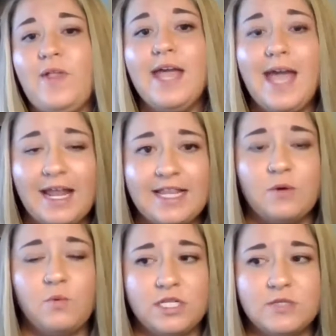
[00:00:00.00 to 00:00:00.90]
And then
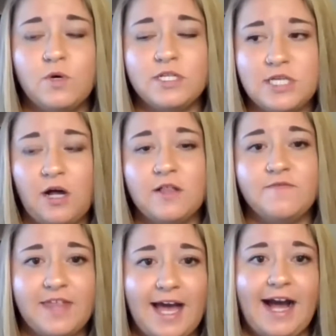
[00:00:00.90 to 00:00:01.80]
once all of
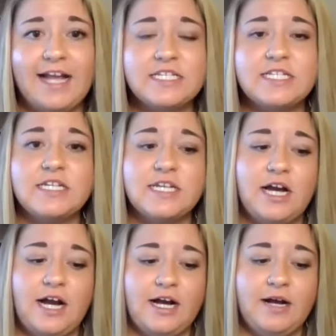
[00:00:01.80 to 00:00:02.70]
that
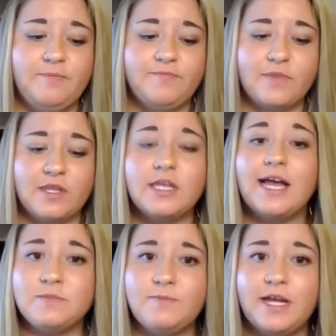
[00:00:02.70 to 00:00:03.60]

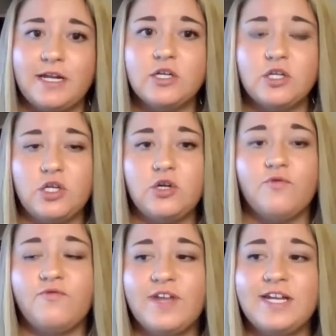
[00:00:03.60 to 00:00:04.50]
has been,
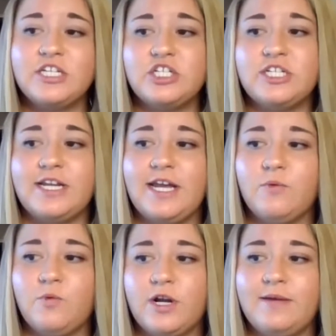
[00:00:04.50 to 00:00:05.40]
finished and
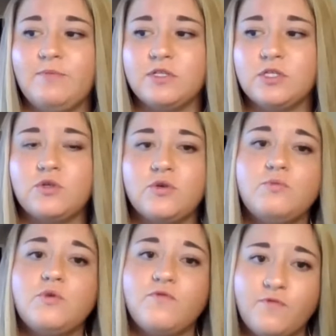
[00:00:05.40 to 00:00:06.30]
we're able to
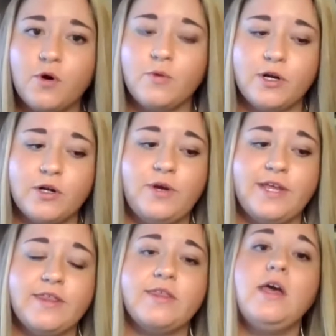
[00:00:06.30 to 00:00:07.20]
move forward
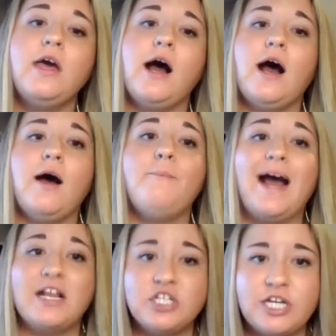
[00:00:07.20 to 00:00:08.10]
with
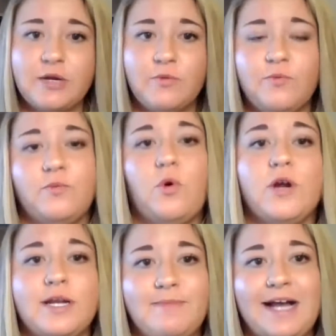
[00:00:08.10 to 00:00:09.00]

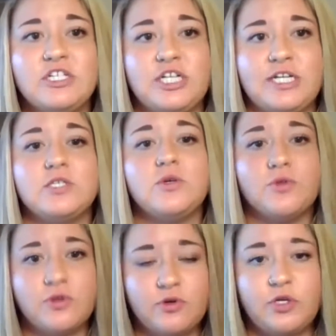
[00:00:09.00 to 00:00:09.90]
organ matching, so
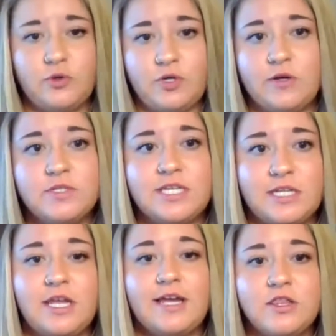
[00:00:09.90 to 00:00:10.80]
through UNOS
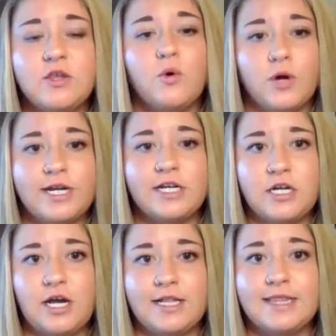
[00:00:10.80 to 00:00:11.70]
and the organ
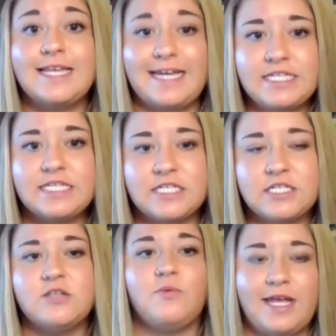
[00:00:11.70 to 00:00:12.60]
list,
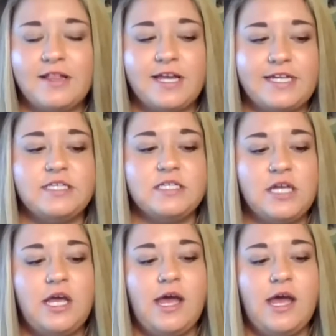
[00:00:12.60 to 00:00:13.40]
the wait list,